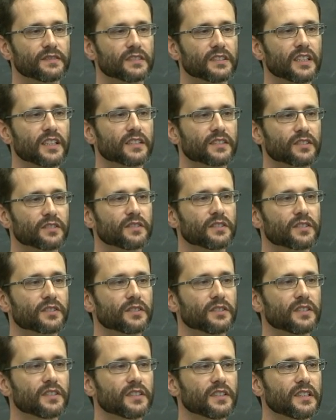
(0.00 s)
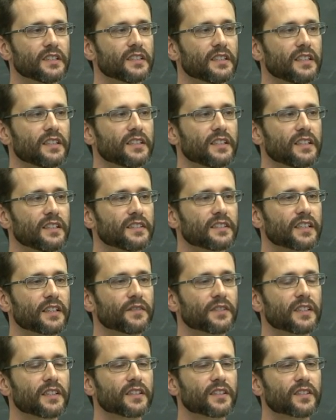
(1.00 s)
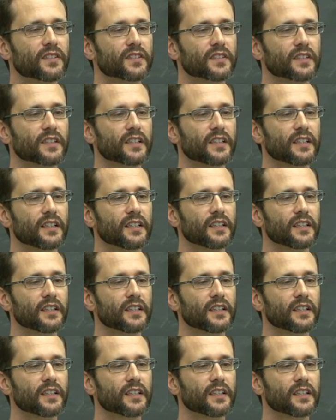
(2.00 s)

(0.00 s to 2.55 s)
yeah. So, so in, in some sense, uh,